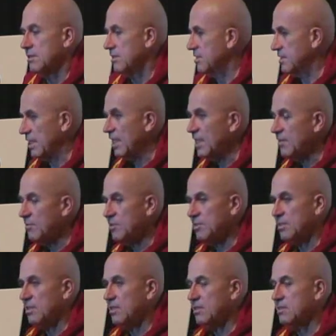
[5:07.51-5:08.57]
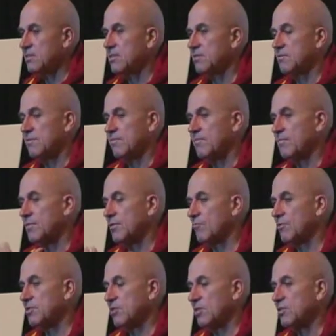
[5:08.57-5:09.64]
It's there, but it's a
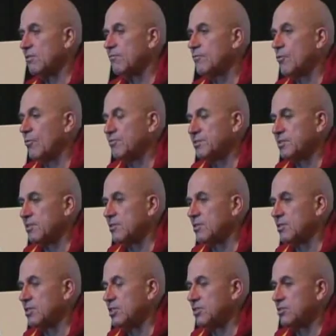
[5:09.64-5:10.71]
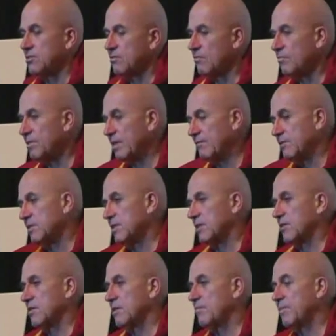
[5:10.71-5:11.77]
result of causes and condition of me having
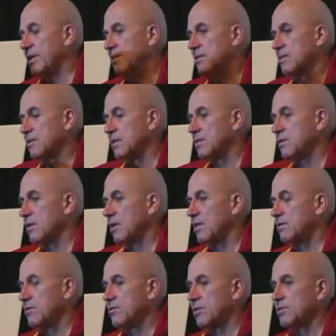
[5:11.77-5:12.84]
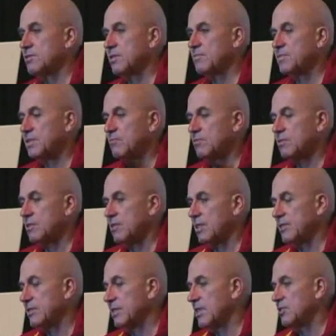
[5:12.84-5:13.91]
taken a pen and, and, and done something with an
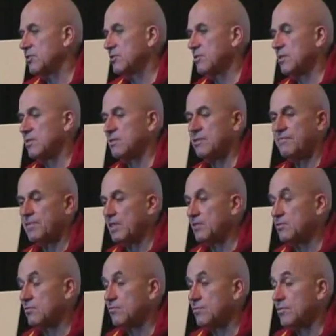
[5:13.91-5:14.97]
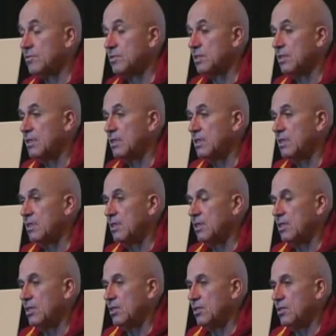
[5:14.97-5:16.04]
intention and, and so forth.
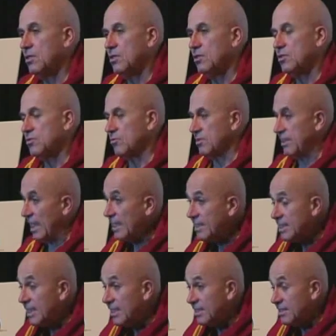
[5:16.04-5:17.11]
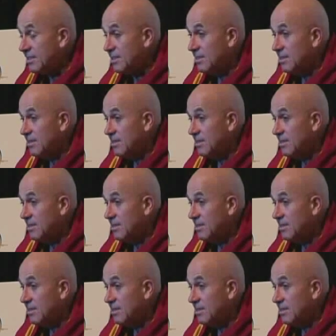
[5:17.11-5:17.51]
So in that case,